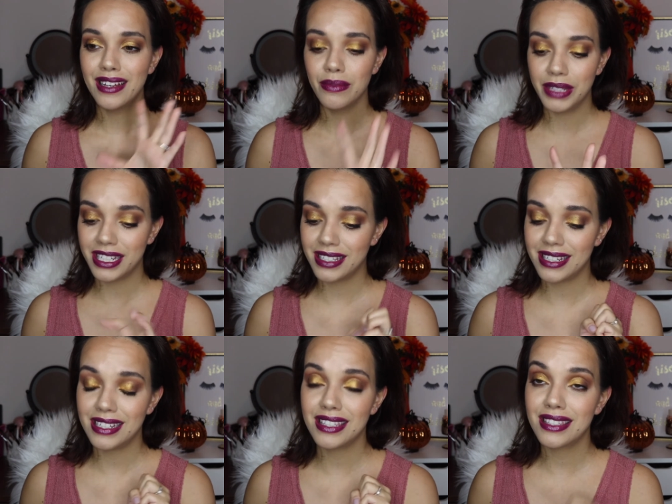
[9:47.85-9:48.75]
because
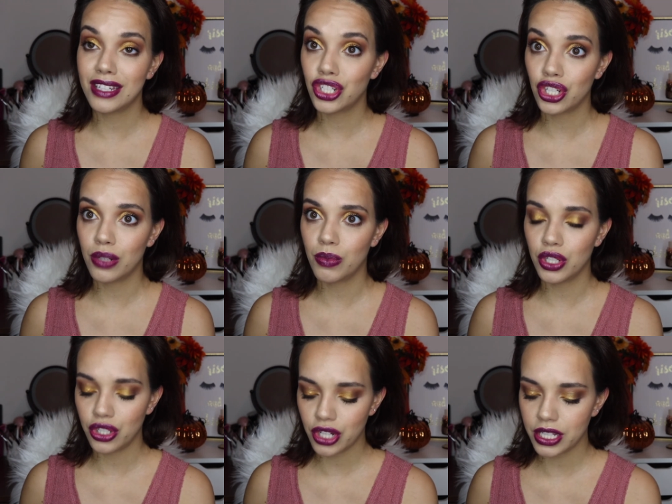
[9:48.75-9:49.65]
it is such a good
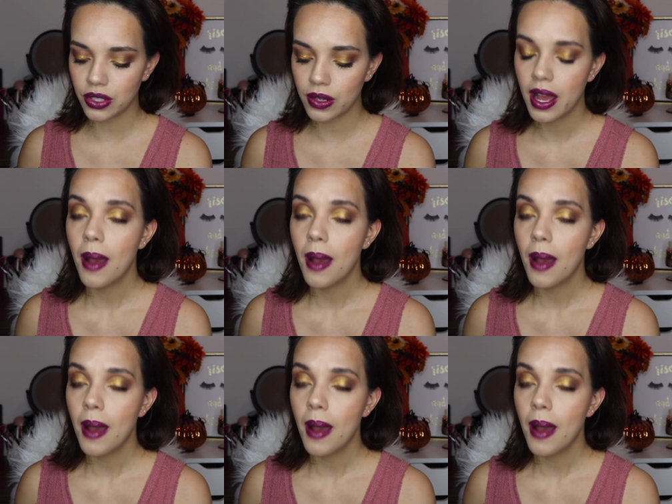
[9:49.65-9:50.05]
moisturizer.